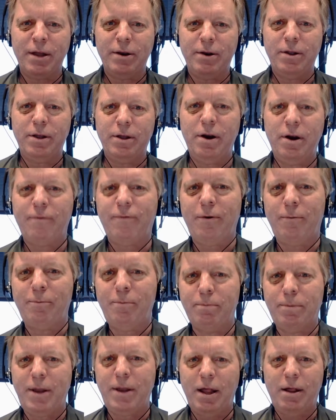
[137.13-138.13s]
it, you know, for
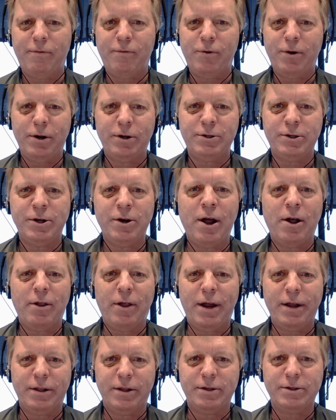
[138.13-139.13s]
Californians do not
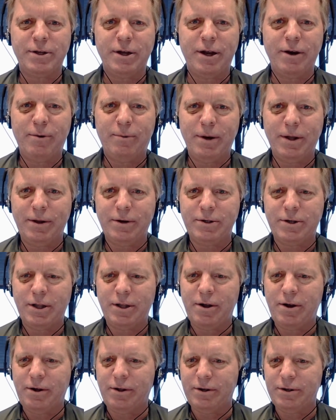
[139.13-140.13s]
like this kind of weather, so
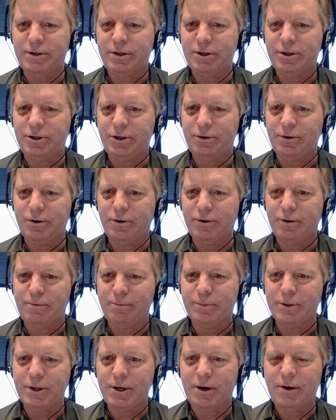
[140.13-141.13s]
they call us the June
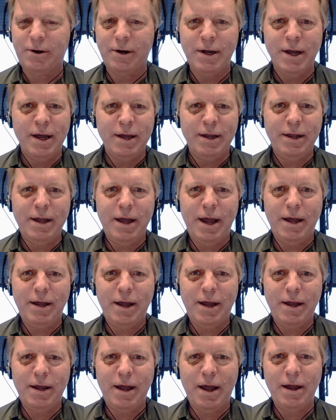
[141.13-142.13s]
gloom. So, yay,
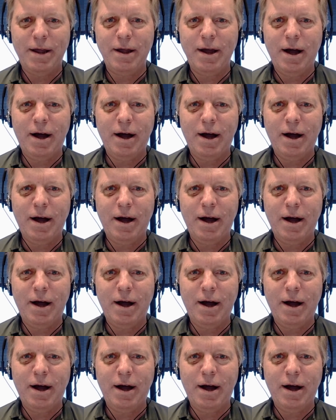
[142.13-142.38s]
yay, yay.